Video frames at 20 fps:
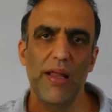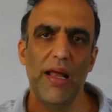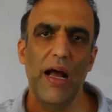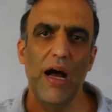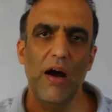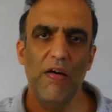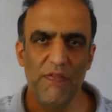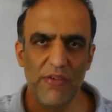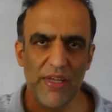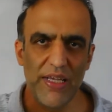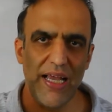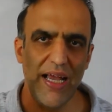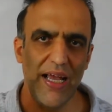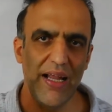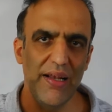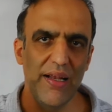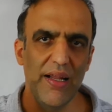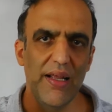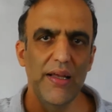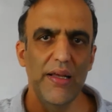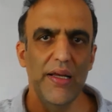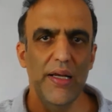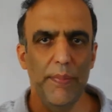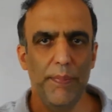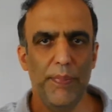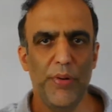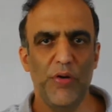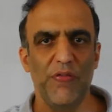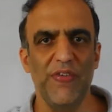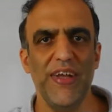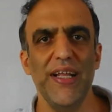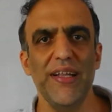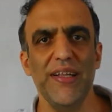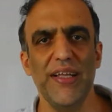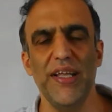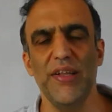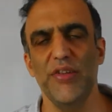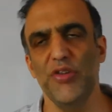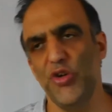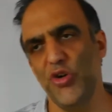how we can prevent
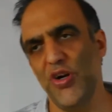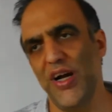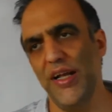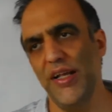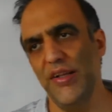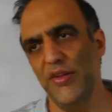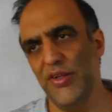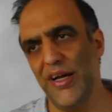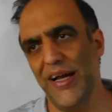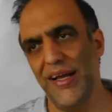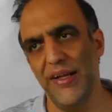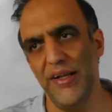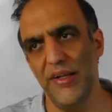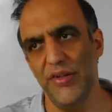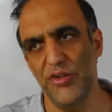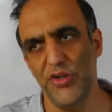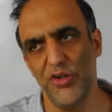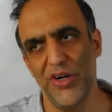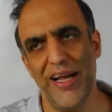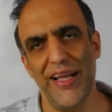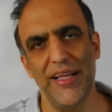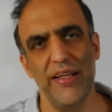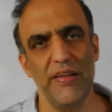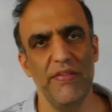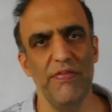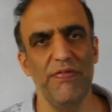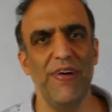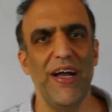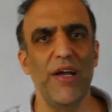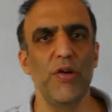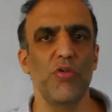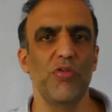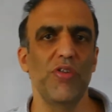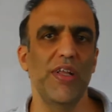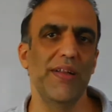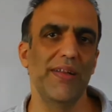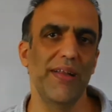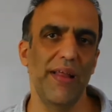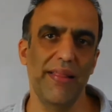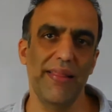entering virus
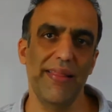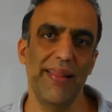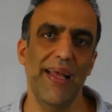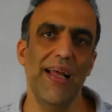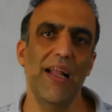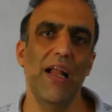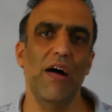in the cell,